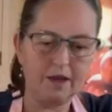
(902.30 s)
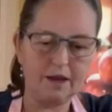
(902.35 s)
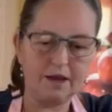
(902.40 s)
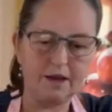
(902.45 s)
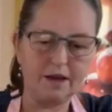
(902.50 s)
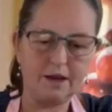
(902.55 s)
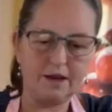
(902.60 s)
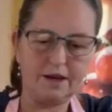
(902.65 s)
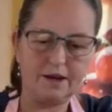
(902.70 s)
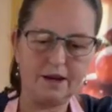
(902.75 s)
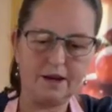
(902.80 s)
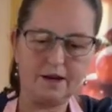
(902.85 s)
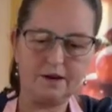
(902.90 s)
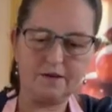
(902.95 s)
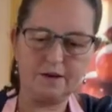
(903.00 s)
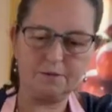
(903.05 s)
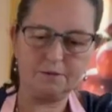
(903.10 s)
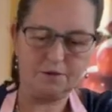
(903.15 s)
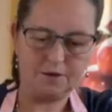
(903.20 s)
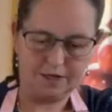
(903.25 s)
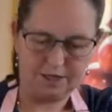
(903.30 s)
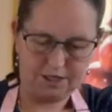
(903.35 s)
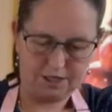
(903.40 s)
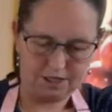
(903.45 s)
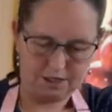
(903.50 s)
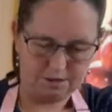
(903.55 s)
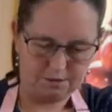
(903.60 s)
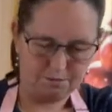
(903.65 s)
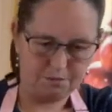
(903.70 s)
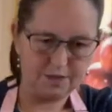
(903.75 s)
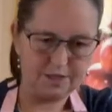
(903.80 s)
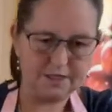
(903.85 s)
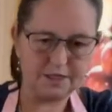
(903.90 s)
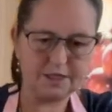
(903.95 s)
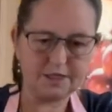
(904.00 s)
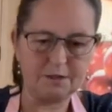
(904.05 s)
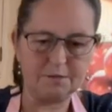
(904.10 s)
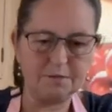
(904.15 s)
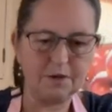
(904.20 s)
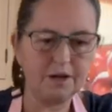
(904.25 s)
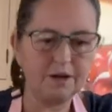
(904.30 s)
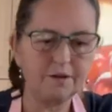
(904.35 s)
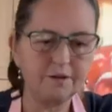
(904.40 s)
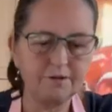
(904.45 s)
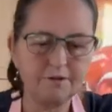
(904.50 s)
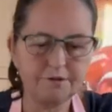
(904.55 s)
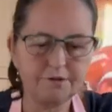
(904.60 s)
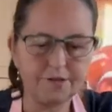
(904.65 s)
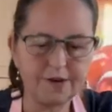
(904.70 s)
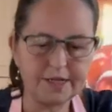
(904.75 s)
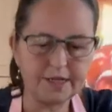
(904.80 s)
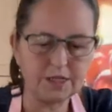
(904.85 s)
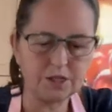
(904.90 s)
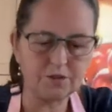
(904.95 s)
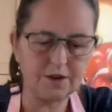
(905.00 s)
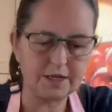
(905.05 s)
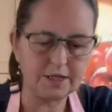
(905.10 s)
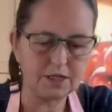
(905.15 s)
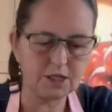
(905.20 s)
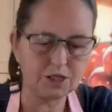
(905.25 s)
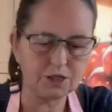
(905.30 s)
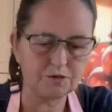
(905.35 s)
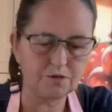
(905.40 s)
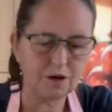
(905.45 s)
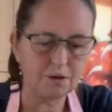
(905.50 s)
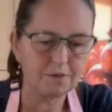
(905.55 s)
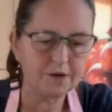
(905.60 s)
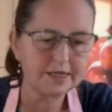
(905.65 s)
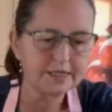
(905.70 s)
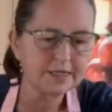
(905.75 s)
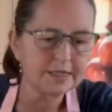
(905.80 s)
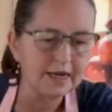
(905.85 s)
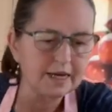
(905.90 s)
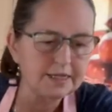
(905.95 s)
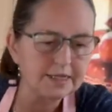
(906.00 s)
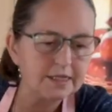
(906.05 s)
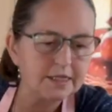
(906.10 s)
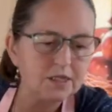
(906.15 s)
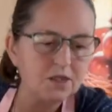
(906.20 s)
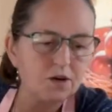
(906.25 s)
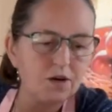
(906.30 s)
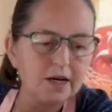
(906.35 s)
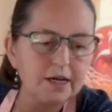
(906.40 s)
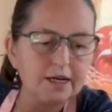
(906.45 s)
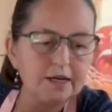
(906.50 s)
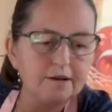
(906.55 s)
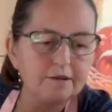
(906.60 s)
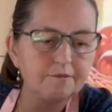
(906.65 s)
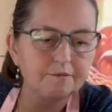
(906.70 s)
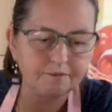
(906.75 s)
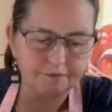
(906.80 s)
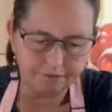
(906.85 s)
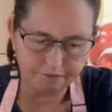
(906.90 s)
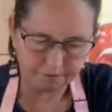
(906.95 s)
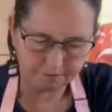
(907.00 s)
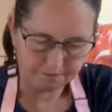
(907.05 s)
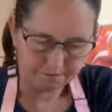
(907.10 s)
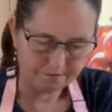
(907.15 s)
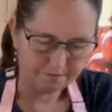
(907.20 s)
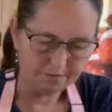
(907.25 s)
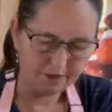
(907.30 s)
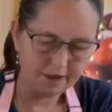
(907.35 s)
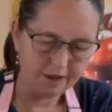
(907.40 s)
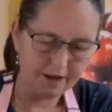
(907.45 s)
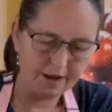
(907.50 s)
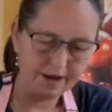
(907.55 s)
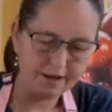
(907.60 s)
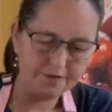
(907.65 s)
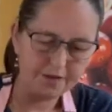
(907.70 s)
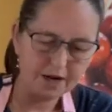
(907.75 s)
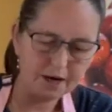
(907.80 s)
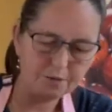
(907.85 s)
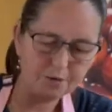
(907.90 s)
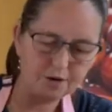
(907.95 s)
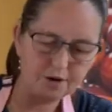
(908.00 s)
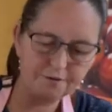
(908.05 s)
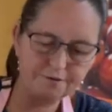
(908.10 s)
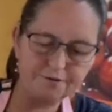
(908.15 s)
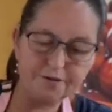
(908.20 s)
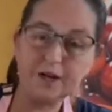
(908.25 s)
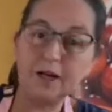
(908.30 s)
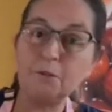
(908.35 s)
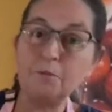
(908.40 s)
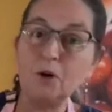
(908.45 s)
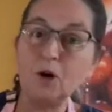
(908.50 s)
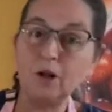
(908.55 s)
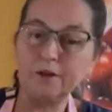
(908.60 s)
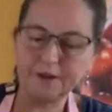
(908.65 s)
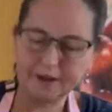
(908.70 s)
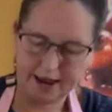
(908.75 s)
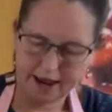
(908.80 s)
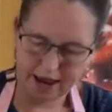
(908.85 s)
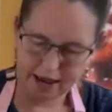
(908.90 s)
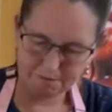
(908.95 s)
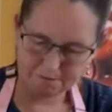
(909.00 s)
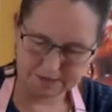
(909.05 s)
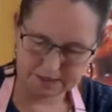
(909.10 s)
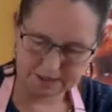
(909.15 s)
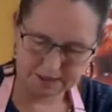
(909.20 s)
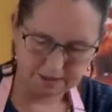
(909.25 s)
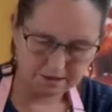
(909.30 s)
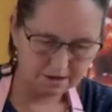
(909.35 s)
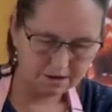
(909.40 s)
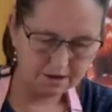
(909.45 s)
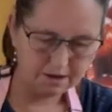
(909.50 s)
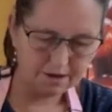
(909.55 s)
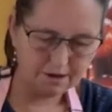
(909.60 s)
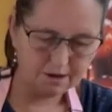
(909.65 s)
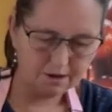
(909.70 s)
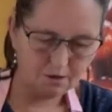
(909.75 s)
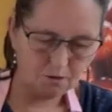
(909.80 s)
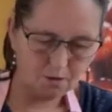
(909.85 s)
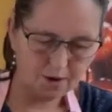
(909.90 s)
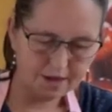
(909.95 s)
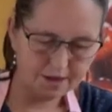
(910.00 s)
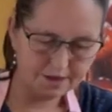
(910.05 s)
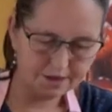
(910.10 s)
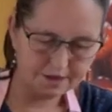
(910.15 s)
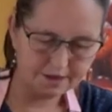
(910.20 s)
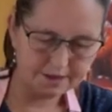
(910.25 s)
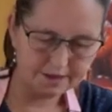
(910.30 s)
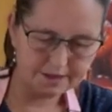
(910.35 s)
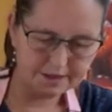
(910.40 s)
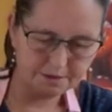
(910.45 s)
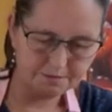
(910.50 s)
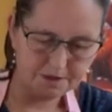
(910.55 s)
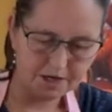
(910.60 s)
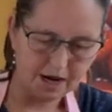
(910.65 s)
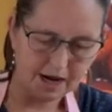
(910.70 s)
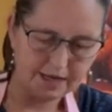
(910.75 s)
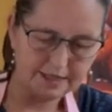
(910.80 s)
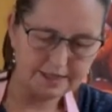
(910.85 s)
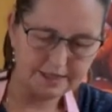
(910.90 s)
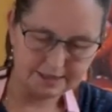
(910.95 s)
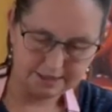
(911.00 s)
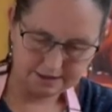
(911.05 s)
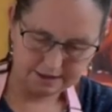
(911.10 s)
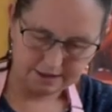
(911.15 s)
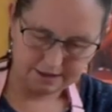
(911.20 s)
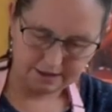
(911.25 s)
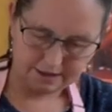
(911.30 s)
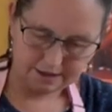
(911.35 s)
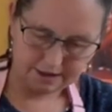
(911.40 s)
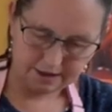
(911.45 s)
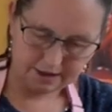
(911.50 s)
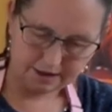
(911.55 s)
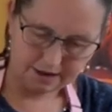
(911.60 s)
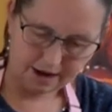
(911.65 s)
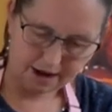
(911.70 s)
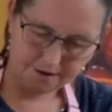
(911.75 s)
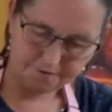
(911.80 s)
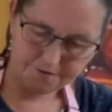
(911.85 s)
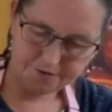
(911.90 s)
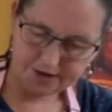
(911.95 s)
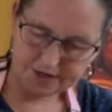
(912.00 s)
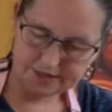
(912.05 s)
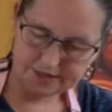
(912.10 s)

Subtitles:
and now I'm going to put some freeze-dried strawberry slices on, and then I'm going to fill up all the gaps with some nuts. And I've